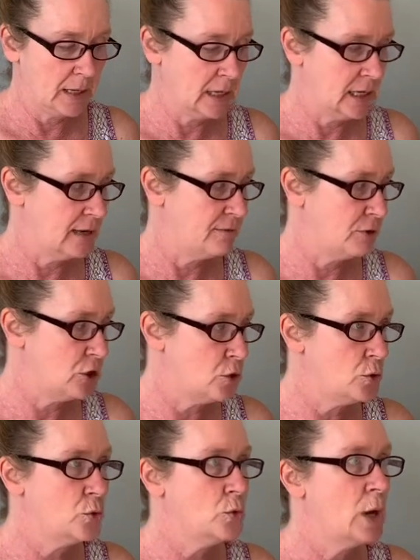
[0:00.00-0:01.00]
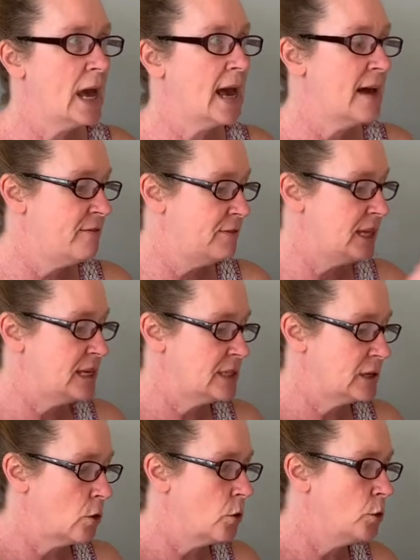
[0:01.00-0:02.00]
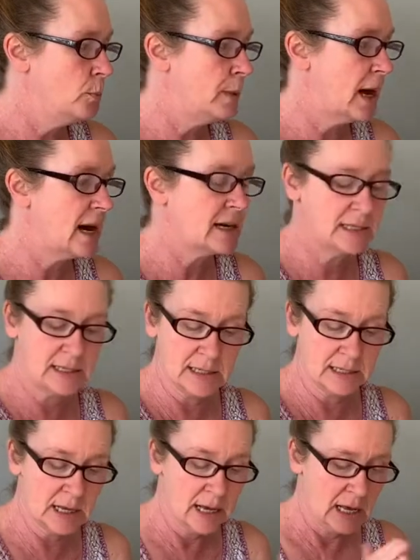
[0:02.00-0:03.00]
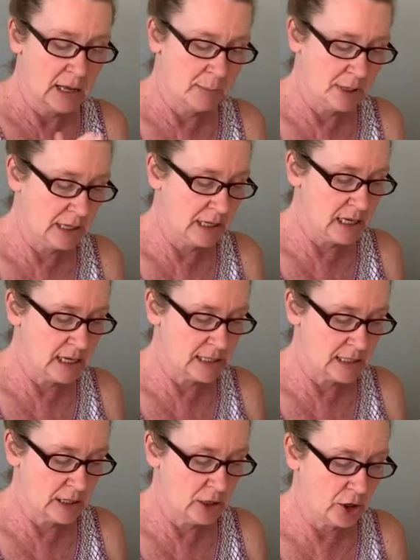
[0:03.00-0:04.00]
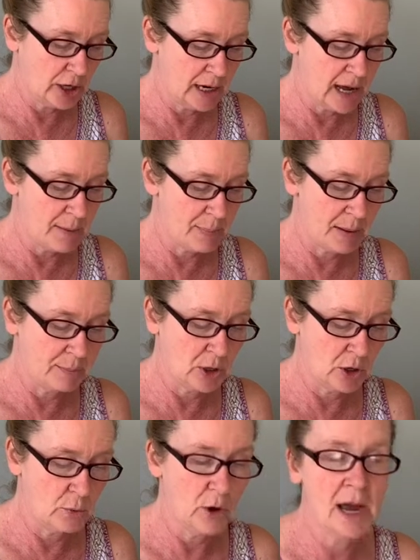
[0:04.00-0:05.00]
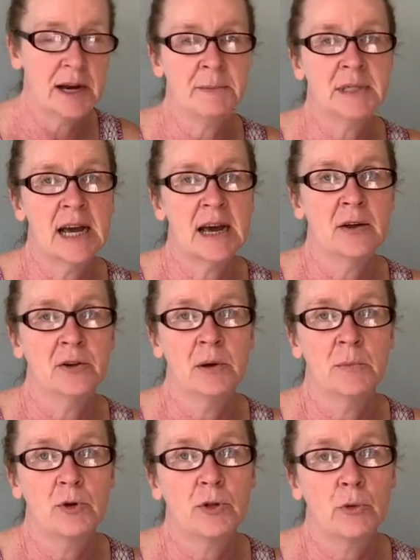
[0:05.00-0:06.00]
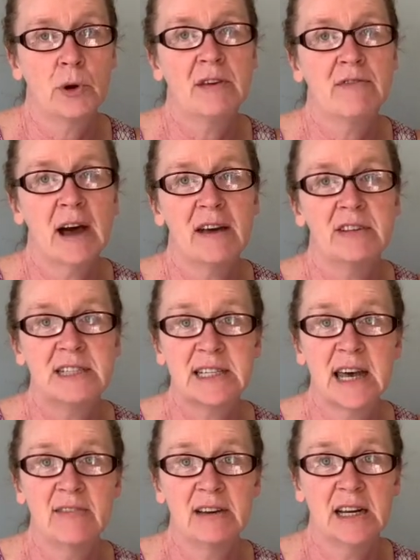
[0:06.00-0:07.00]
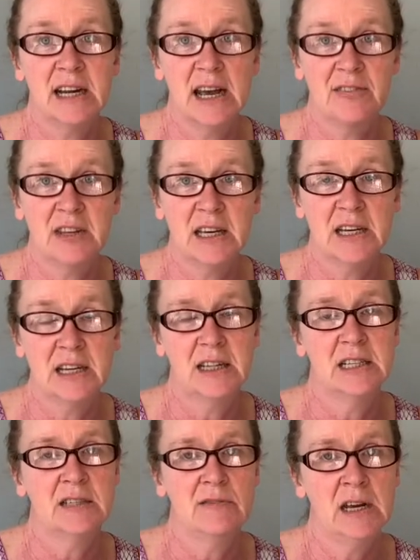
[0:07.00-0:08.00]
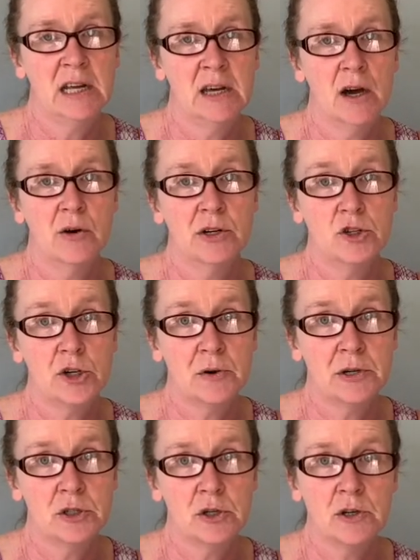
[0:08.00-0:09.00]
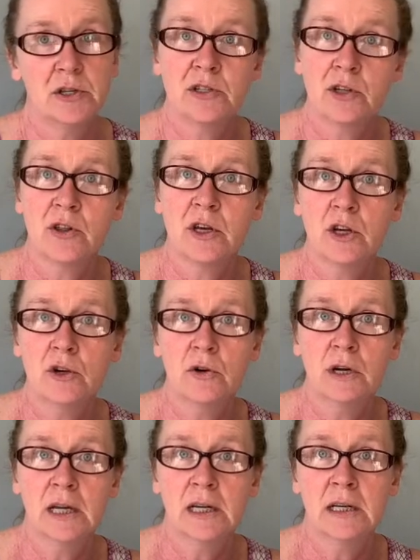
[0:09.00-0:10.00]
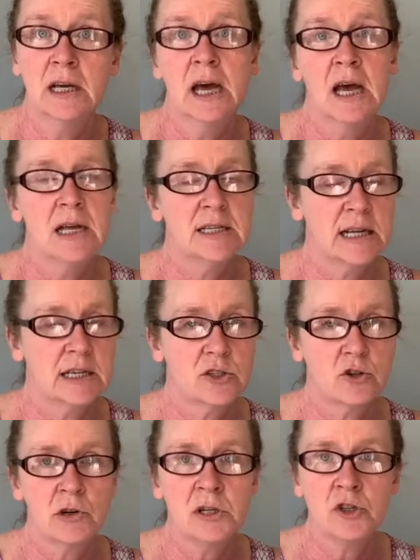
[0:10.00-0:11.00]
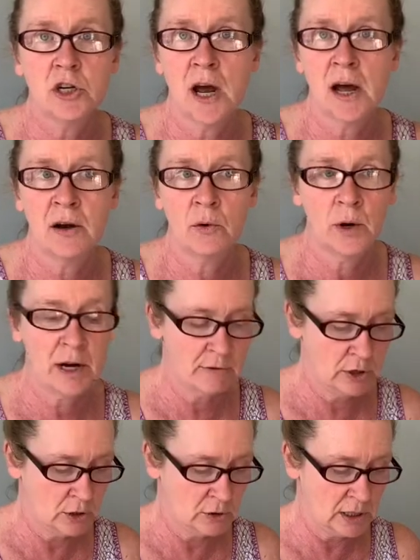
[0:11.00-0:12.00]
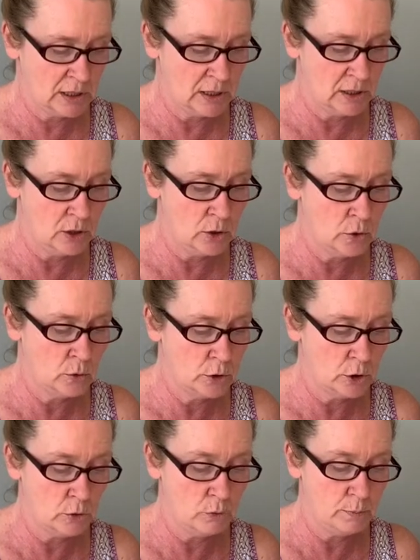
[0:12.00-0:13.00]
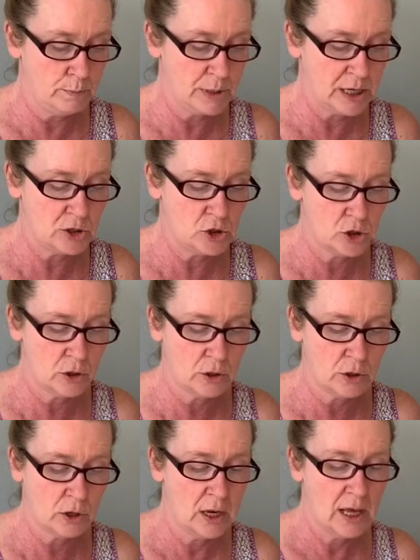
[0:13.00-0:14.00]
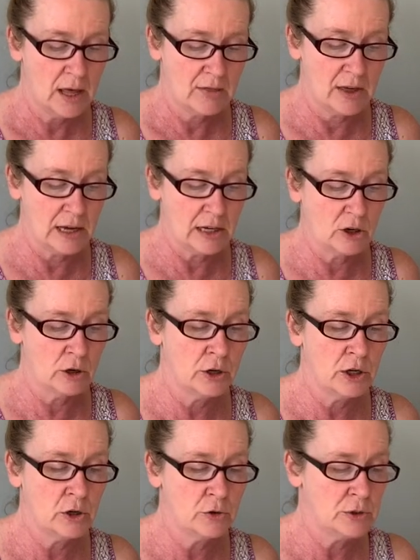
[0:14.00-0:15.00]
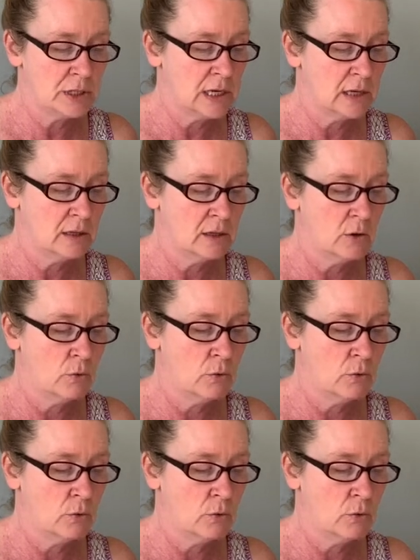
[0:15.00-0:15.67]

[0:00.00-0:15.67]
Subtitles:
if you have these old boxes, please look it up. I'm going to write them down, number 3, 5, and 7, at the end of this video, and show it to you so that you can take a screenshot or whatever you need to do to be sure that you're using the